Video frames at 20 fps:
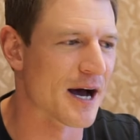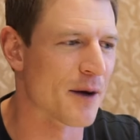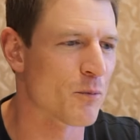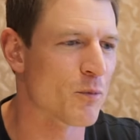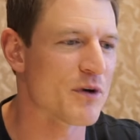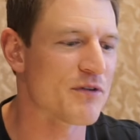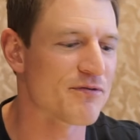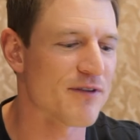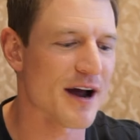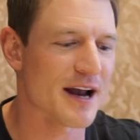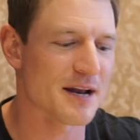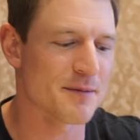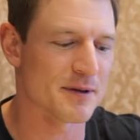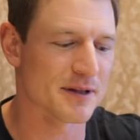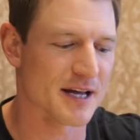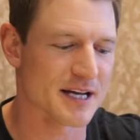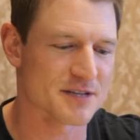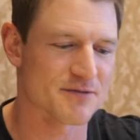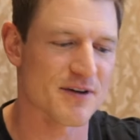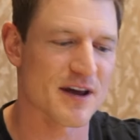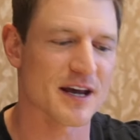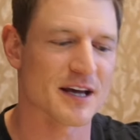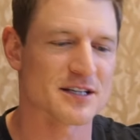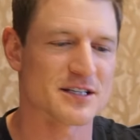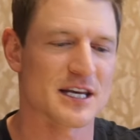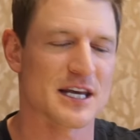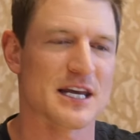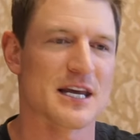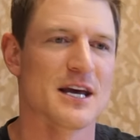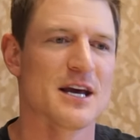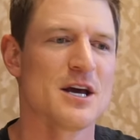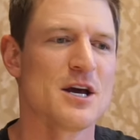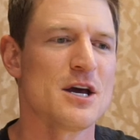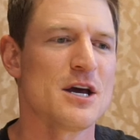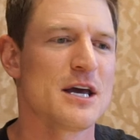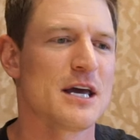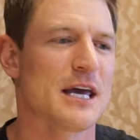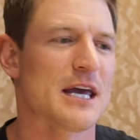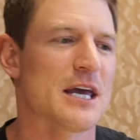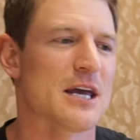We find him in Las Vegas.
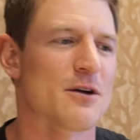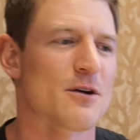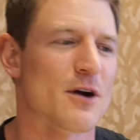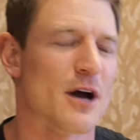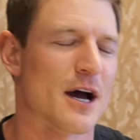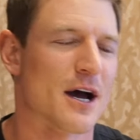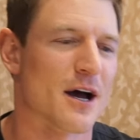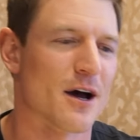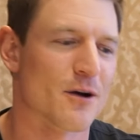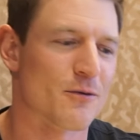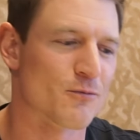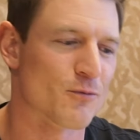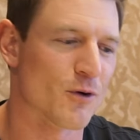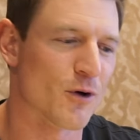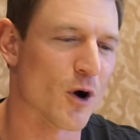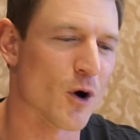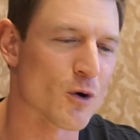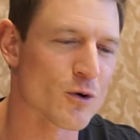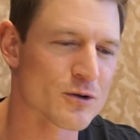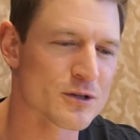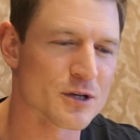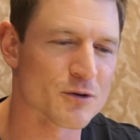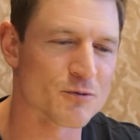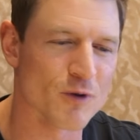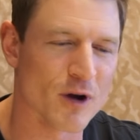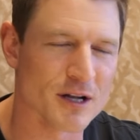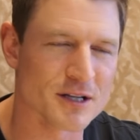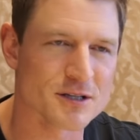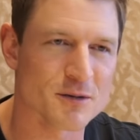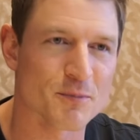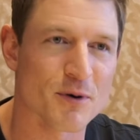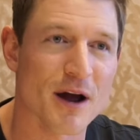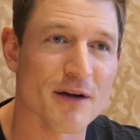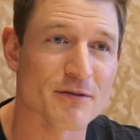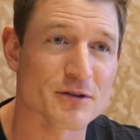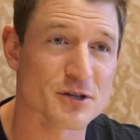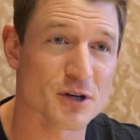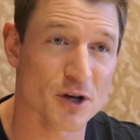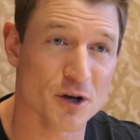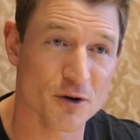He owns and runs a
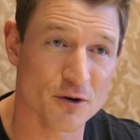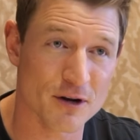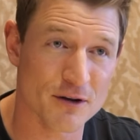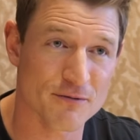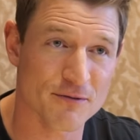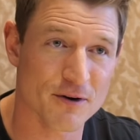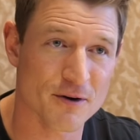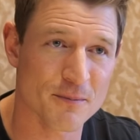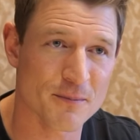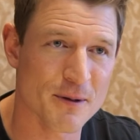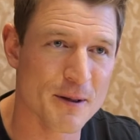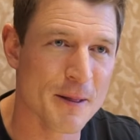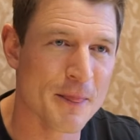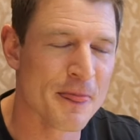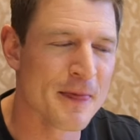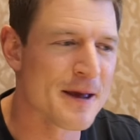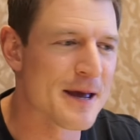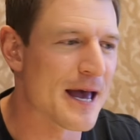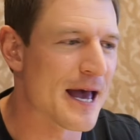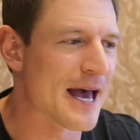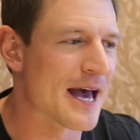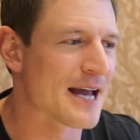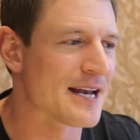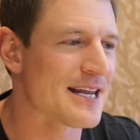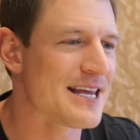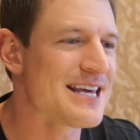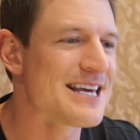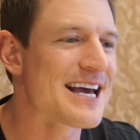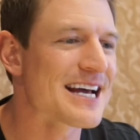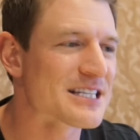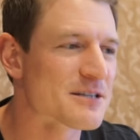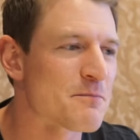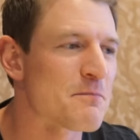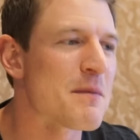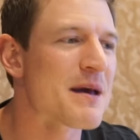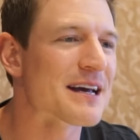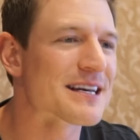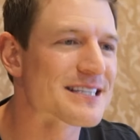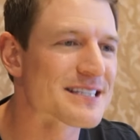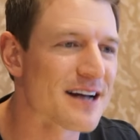private security firm, and he gets
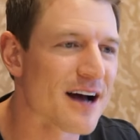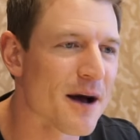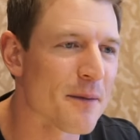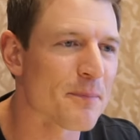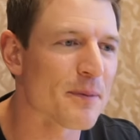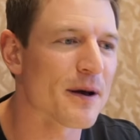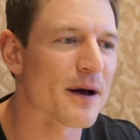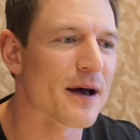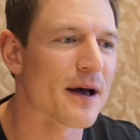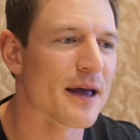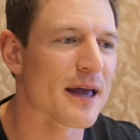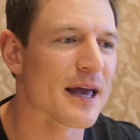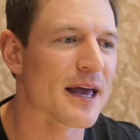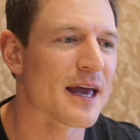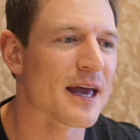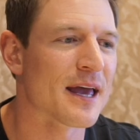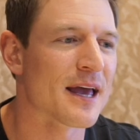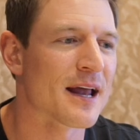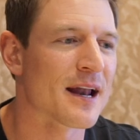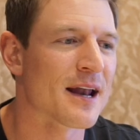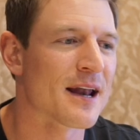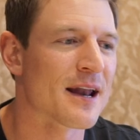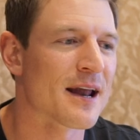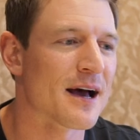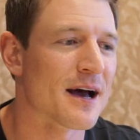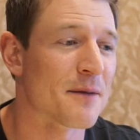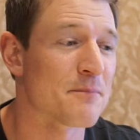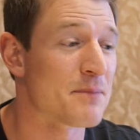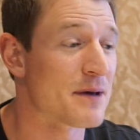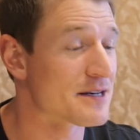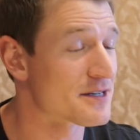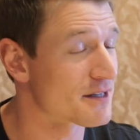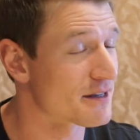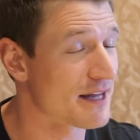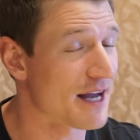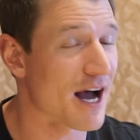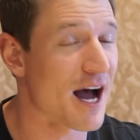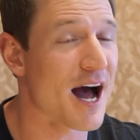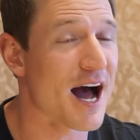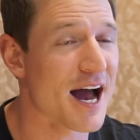mixed up in basically
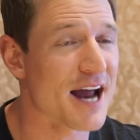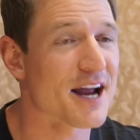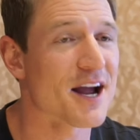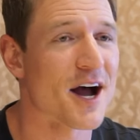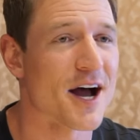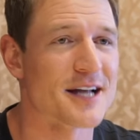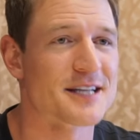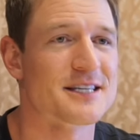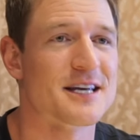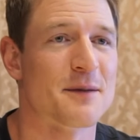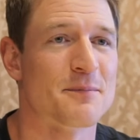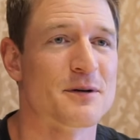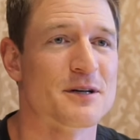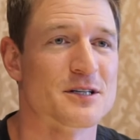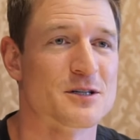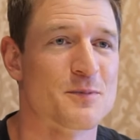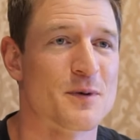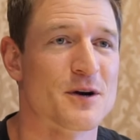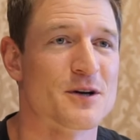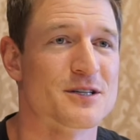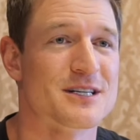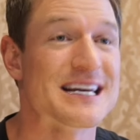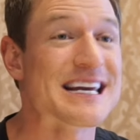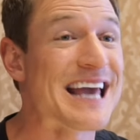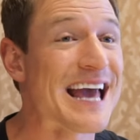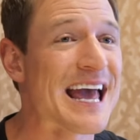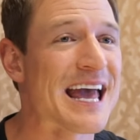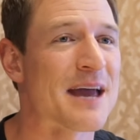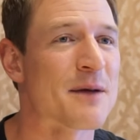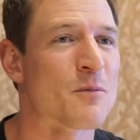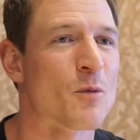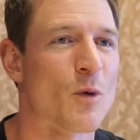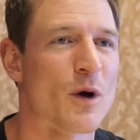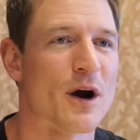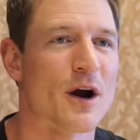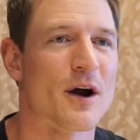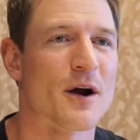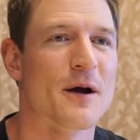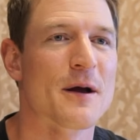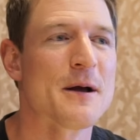a high-concept conspiracy game
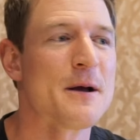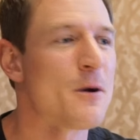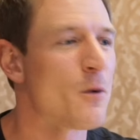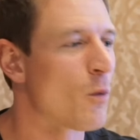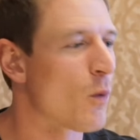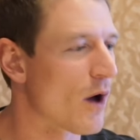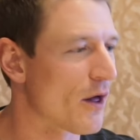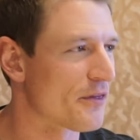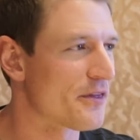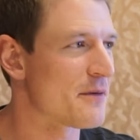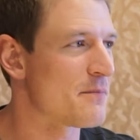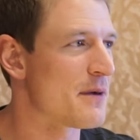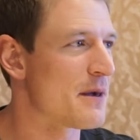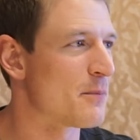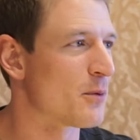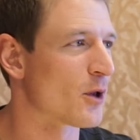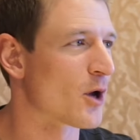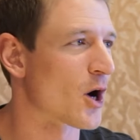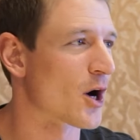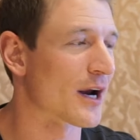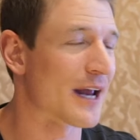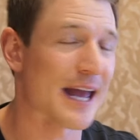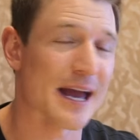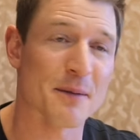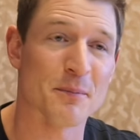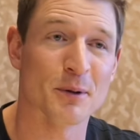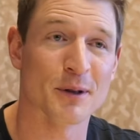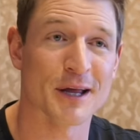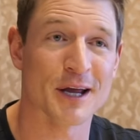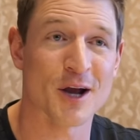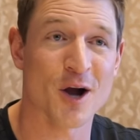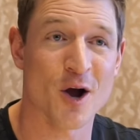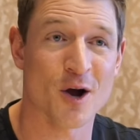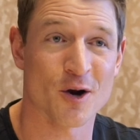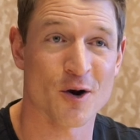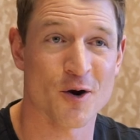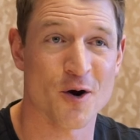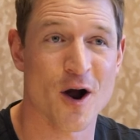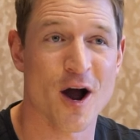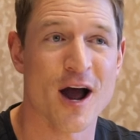where wealthy people are gambling on
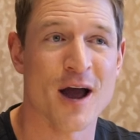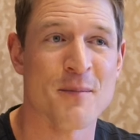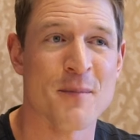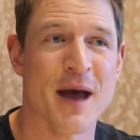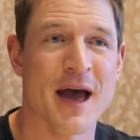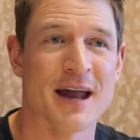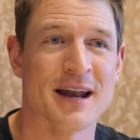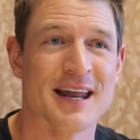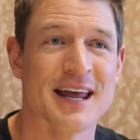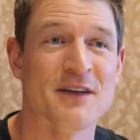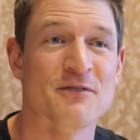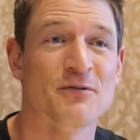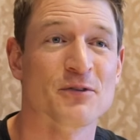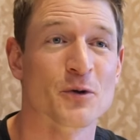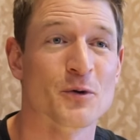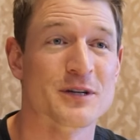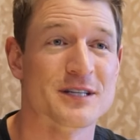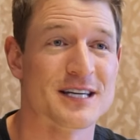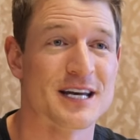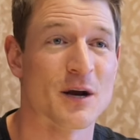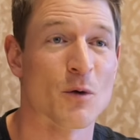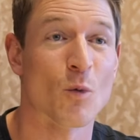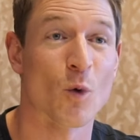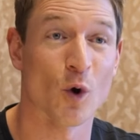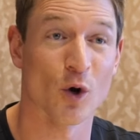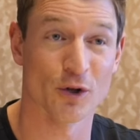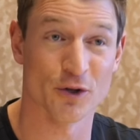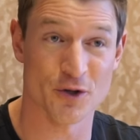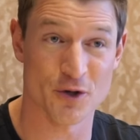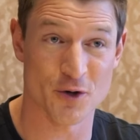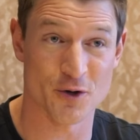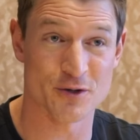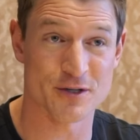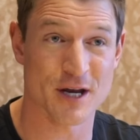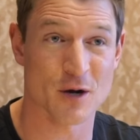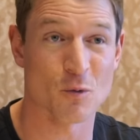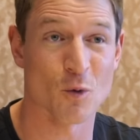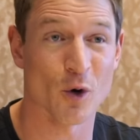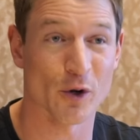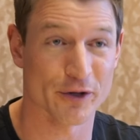crime and influencing world news
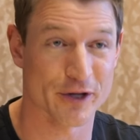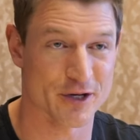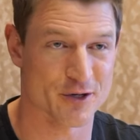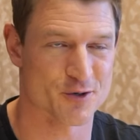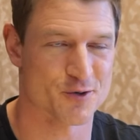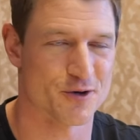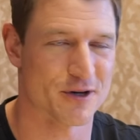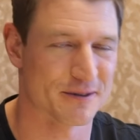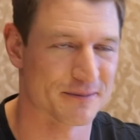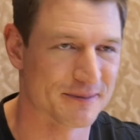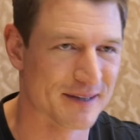and world history.